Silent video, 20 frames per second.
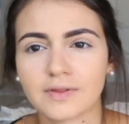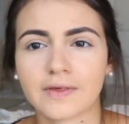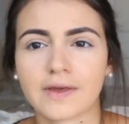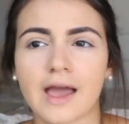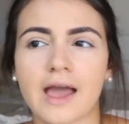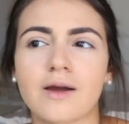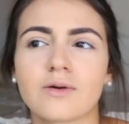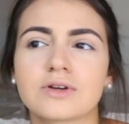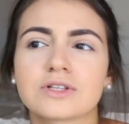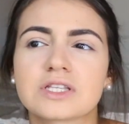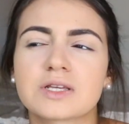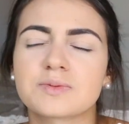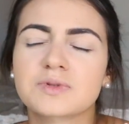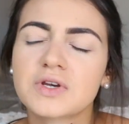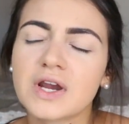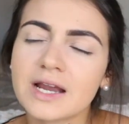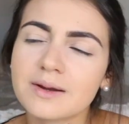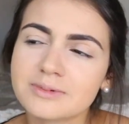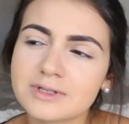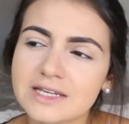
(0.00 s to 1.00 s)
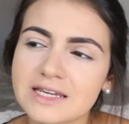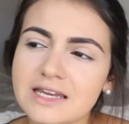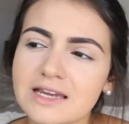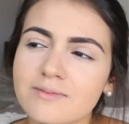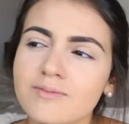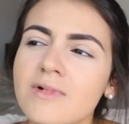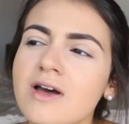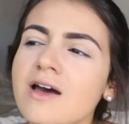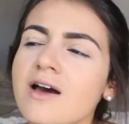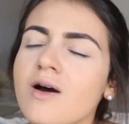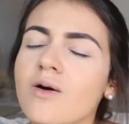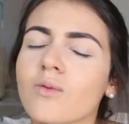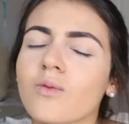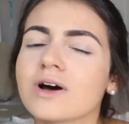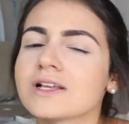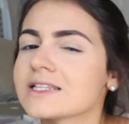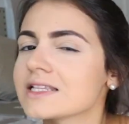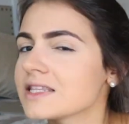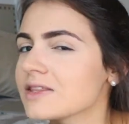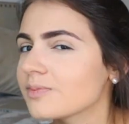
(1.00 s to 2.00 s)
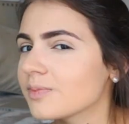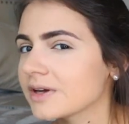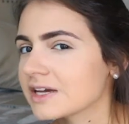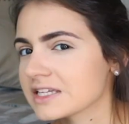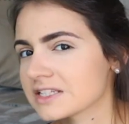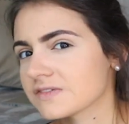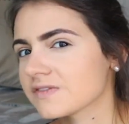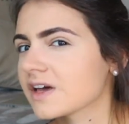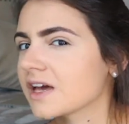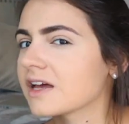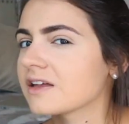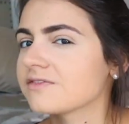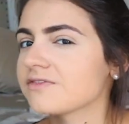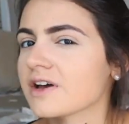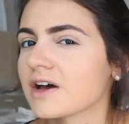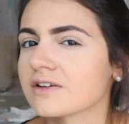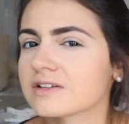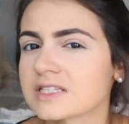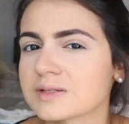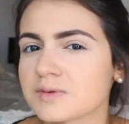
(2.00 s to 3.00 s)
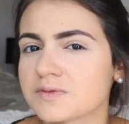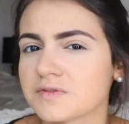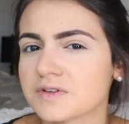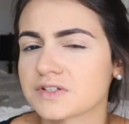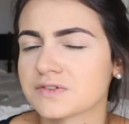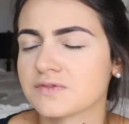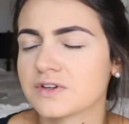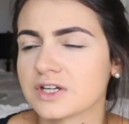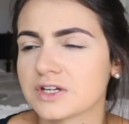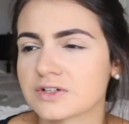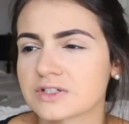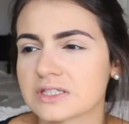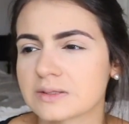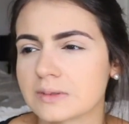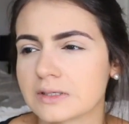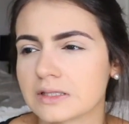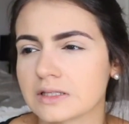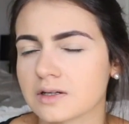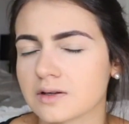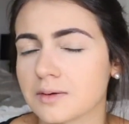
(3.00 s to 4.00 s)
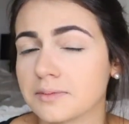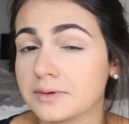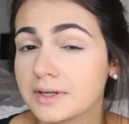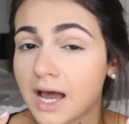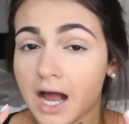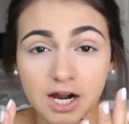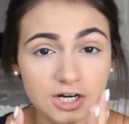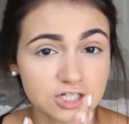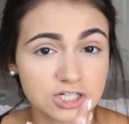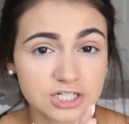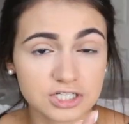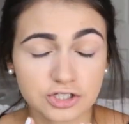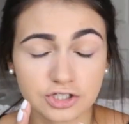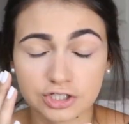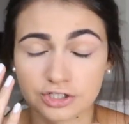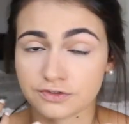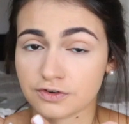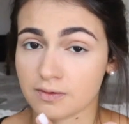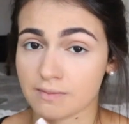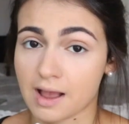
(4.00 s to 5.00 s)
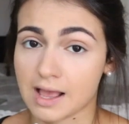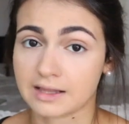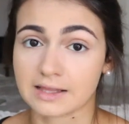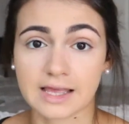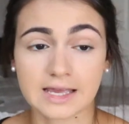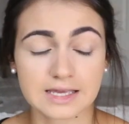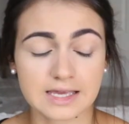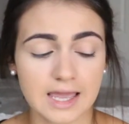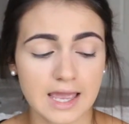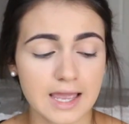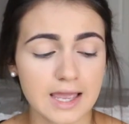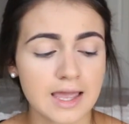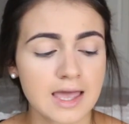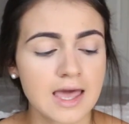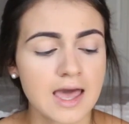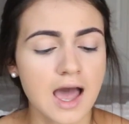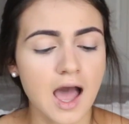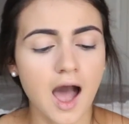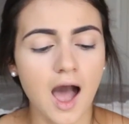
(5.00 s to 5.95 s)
Like, I was subscribed to him, wasn't the biggest fan, found some of his videos to be a little obnoxious just for my liking.